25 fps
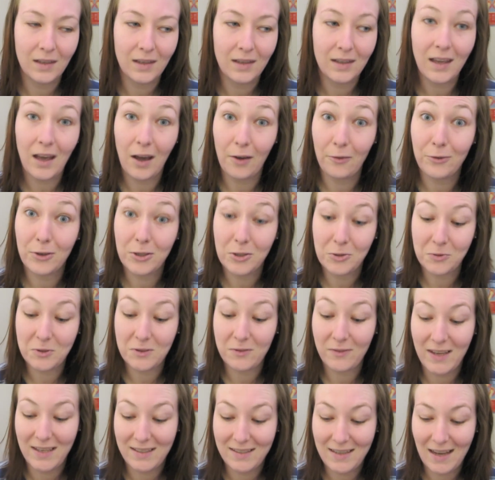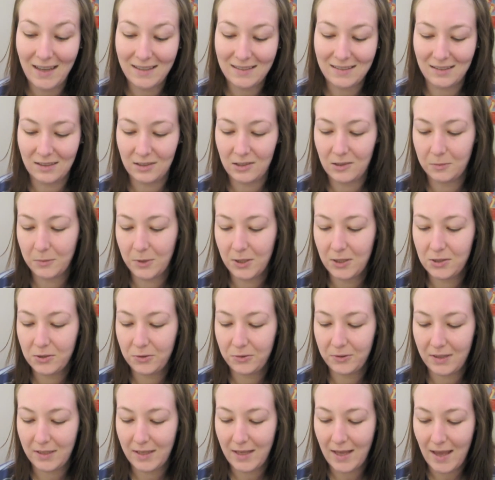coverage was fantastic, so I'm going to do
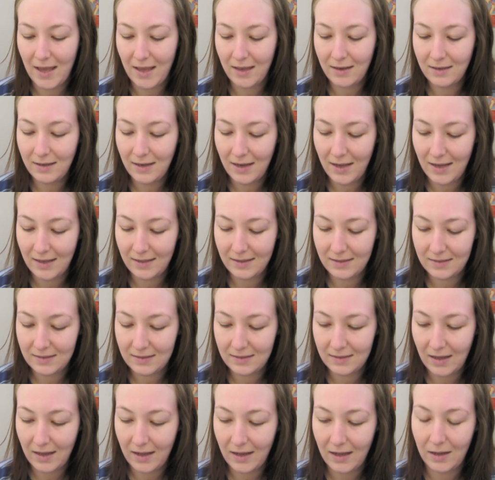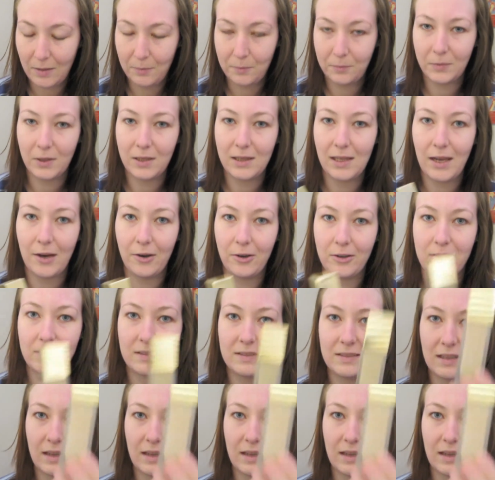it again. It's Clarins